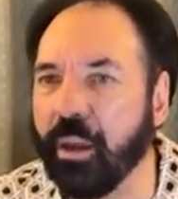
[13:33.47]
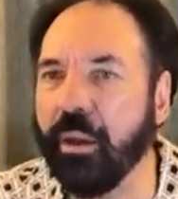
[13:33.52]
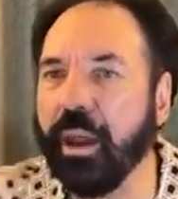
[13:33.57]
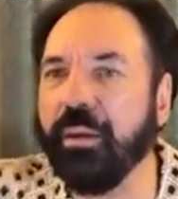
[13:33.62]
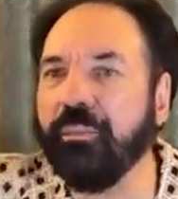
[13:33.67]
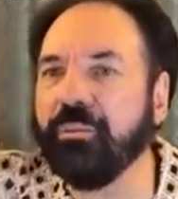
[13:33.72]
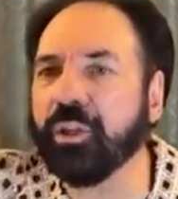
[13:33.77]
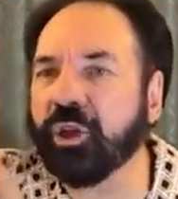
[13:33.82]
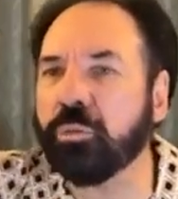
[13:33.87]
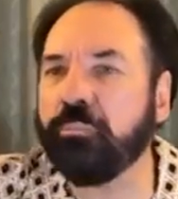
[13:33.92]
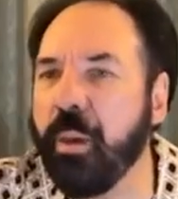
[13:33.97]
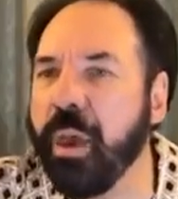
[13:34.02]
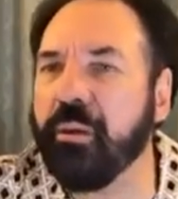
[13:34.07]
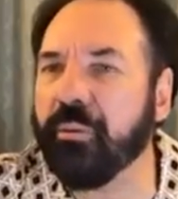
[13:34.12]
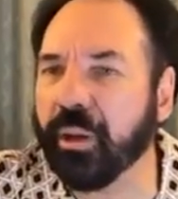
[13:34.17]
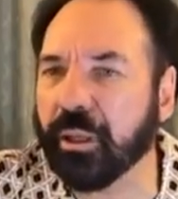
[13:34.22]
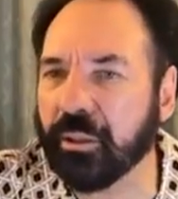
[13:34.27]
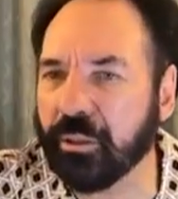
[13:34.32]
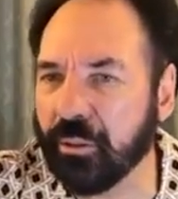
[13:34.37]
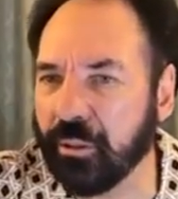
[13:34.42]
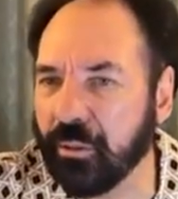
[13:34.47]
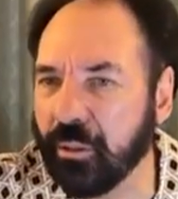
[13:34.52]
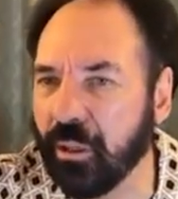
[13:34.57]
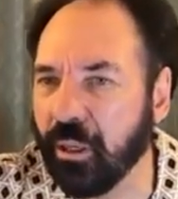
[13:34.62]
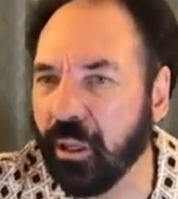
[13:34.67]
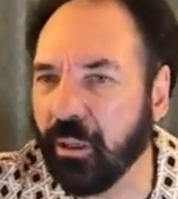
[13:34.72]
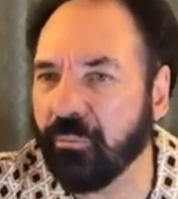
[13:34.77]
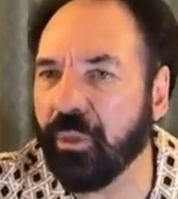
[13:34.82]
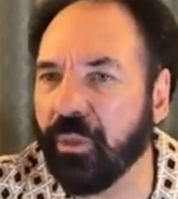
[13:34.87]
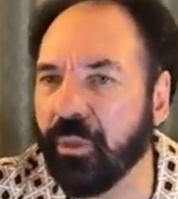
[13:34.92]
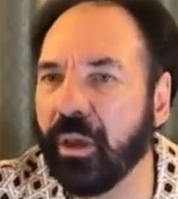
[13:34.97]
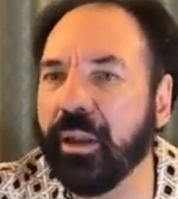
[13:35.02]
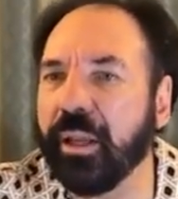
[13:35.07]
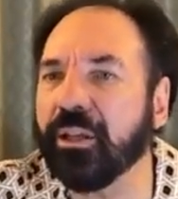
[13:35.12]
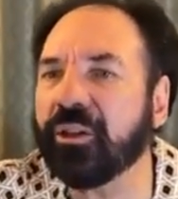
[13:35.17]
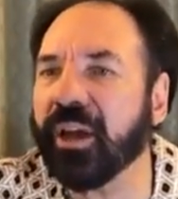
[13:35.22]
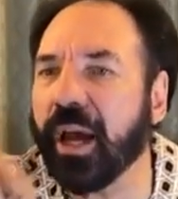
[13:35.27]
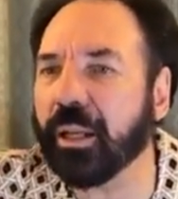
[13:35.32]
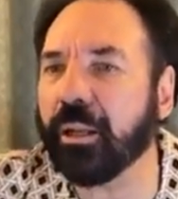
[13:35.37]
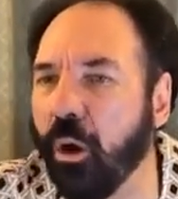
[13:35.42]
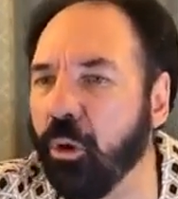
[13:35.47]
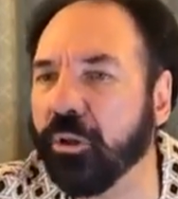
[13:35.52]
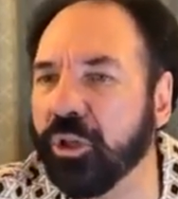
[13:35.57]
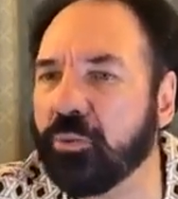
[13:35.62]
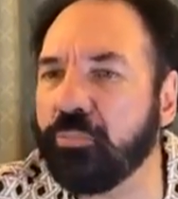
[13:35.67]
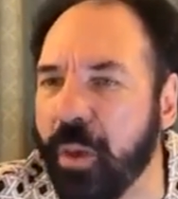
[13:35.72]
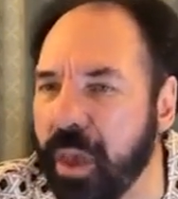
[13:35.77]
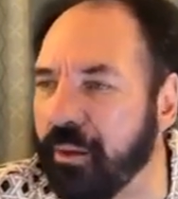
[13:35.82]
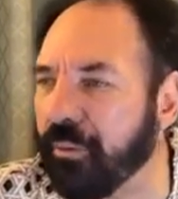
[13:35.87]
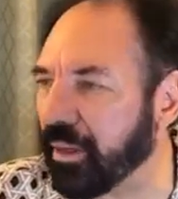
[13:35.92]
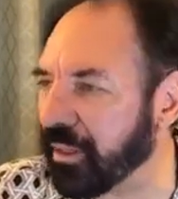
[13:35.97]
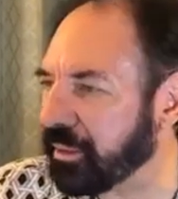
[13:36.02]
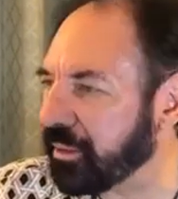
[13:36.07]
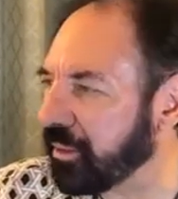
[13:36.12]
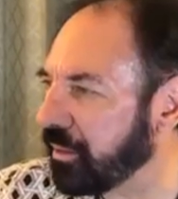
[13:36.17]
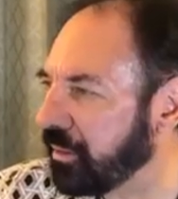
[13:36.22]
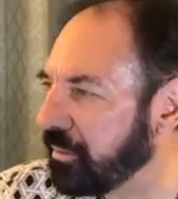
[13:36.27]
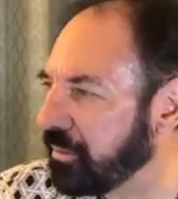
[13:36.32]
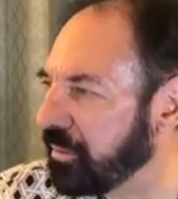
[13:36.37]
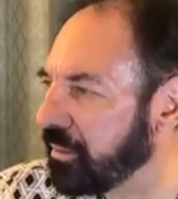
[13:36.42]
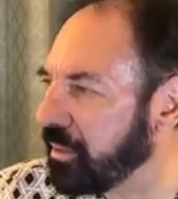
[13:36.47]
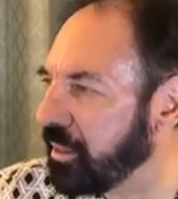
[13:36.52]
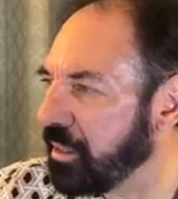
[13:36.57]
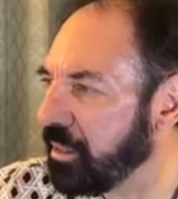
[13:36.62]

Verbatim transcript: They're in the Spirit. They're inside Holy Spirit.